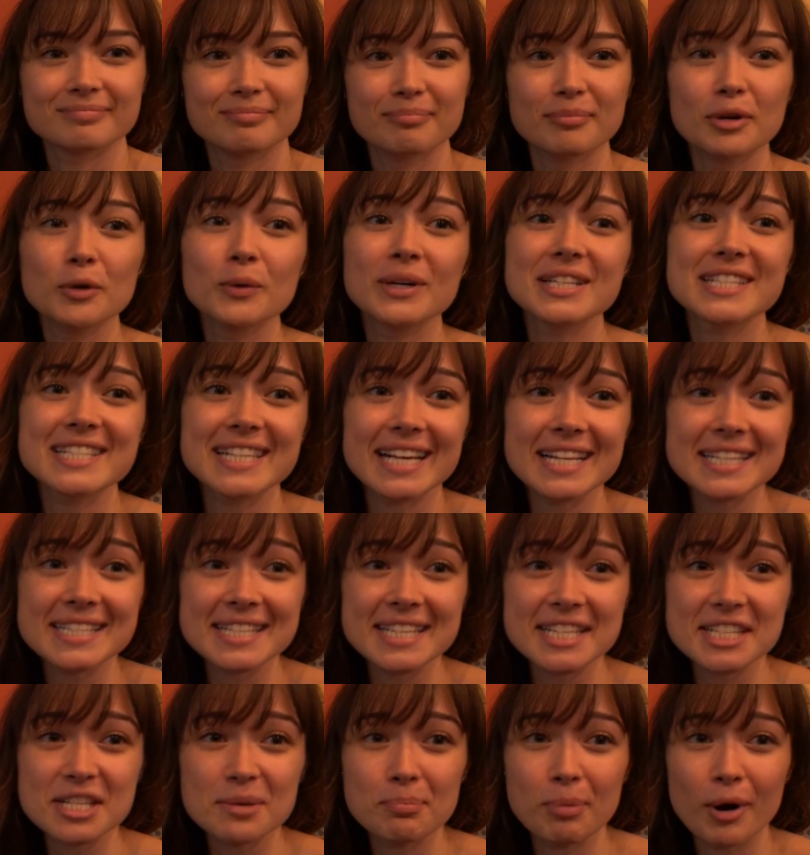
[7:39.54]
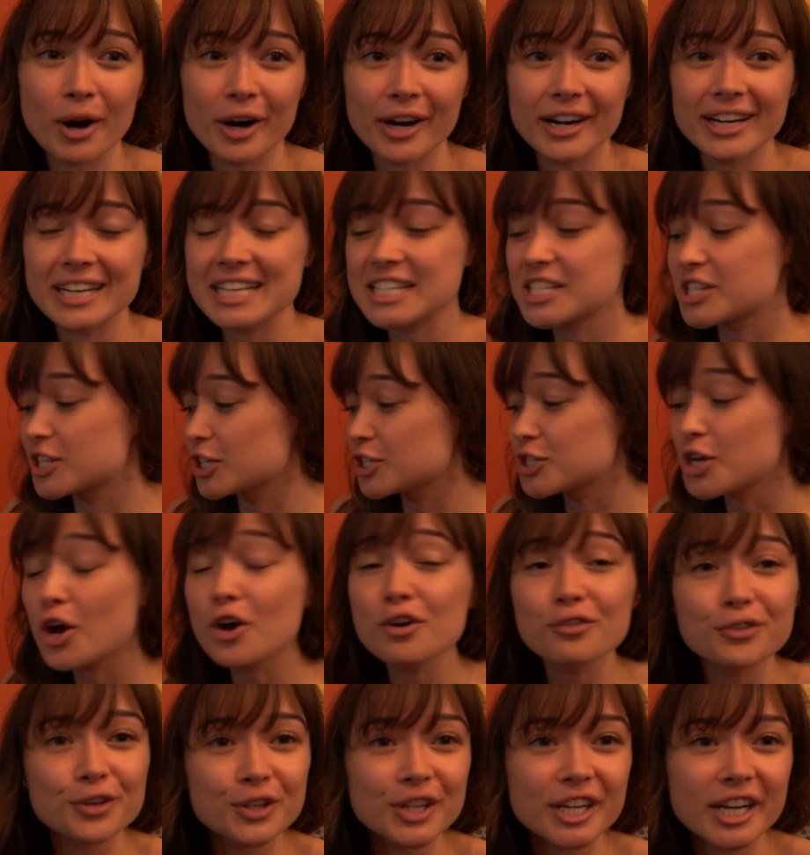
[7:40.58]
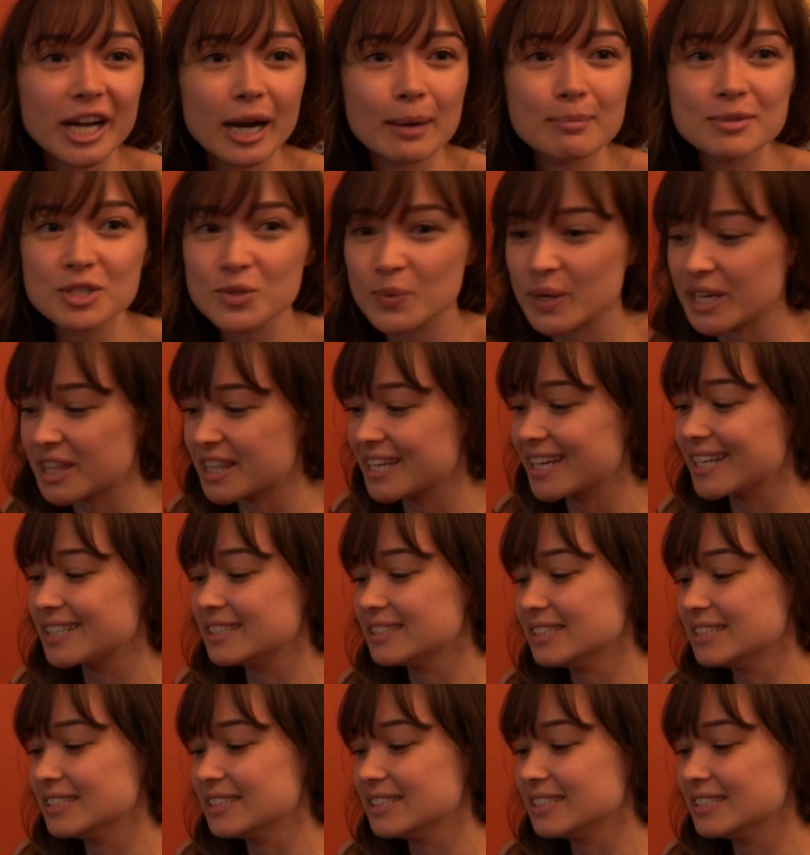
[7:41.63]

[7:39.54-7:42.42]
But what sets this apart is the tofu that comes with it